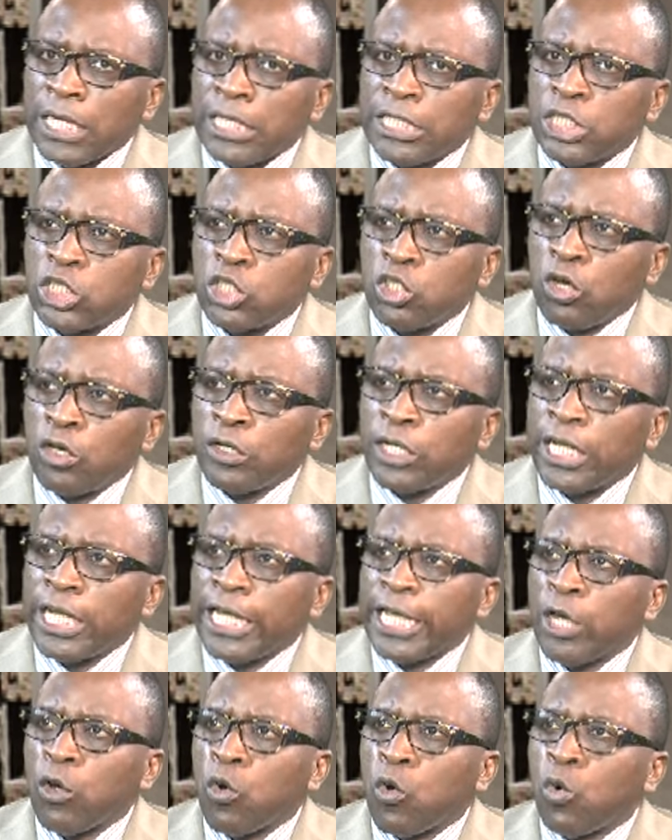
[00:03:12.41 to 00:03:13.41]
it is not
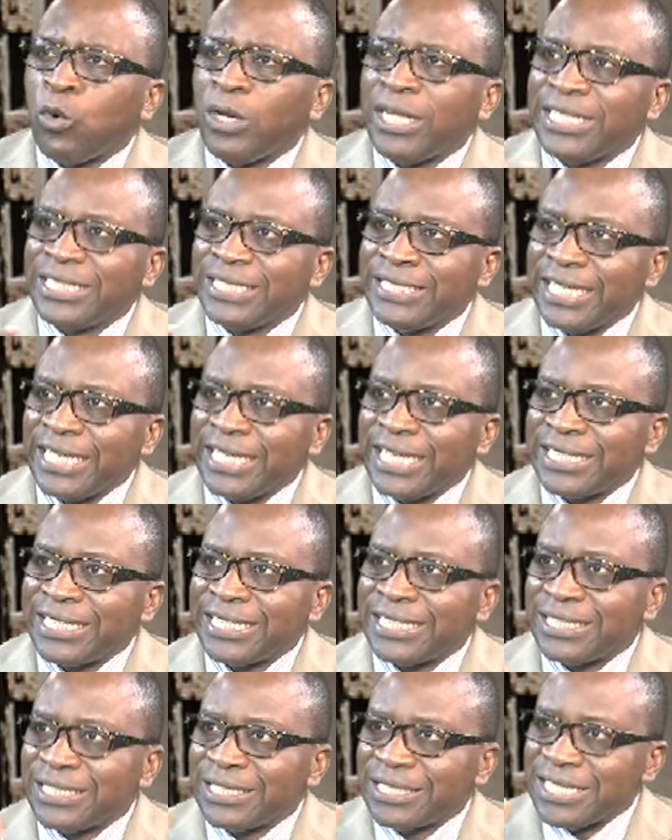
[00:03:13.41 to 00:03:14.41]
a holistic; it
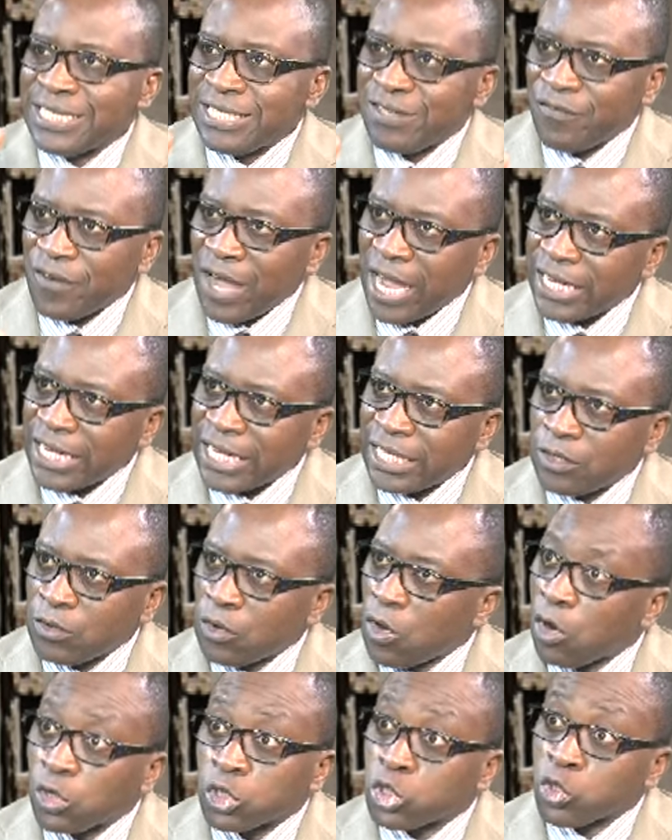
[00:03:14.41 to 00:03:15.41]
is divided
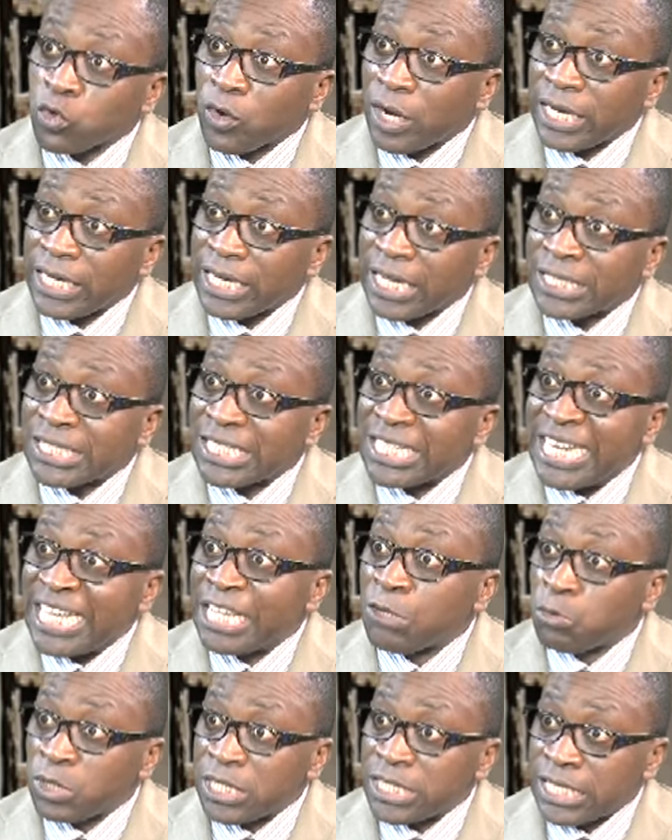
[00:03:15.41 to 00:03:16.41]
culturally, that is
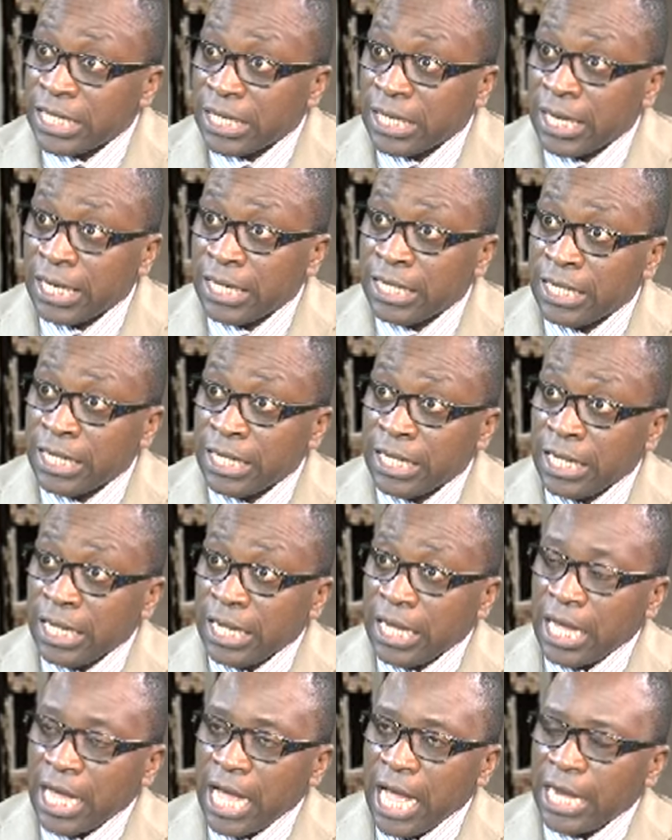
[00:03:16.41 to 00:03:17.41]
linguistically.
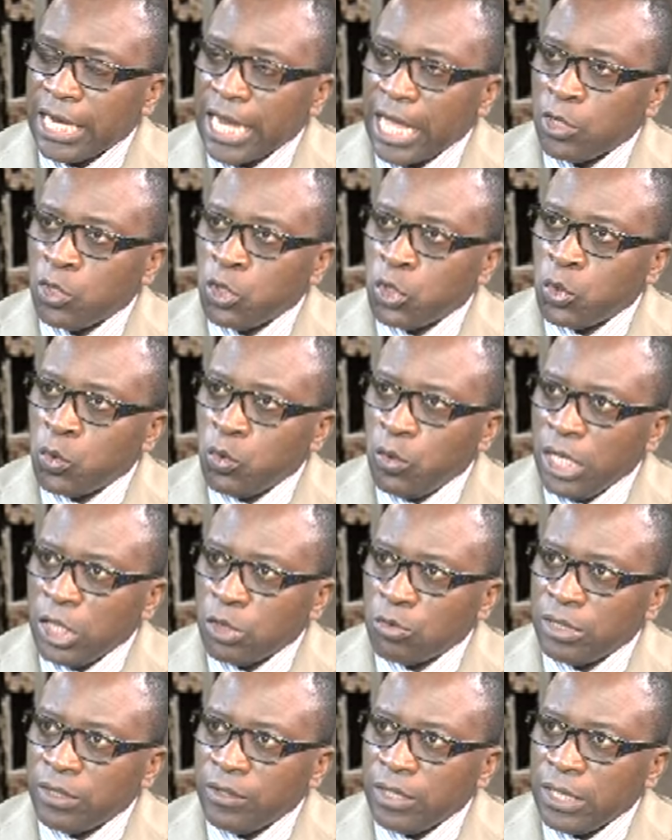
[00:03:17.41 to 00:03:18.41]
Yes. And are you
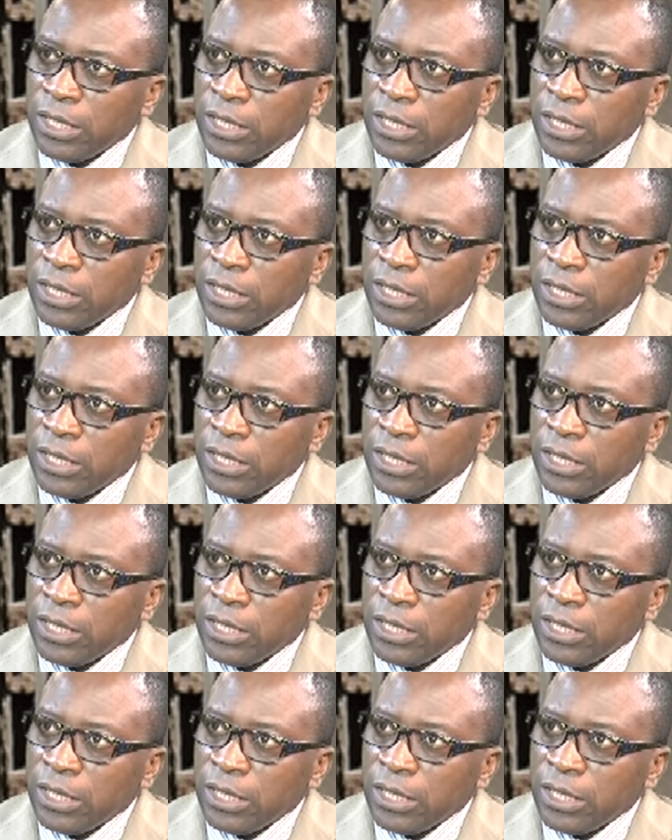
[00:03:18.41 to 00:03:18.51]
into the